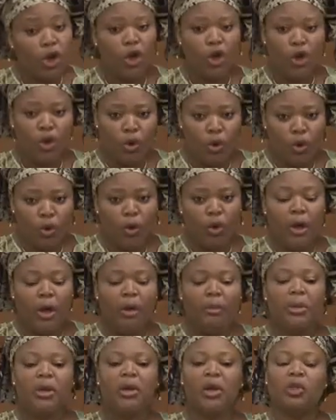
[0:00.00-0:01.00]
No.
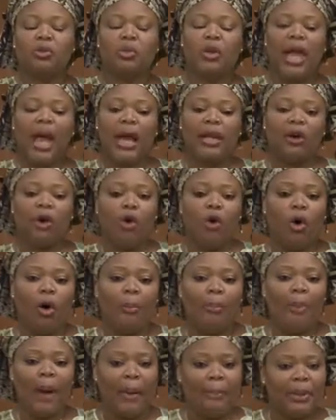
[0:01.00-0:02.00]
Because we had a
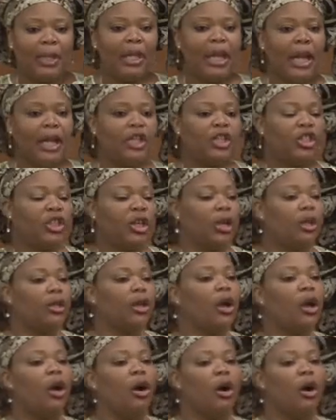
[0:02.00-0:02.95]
whole population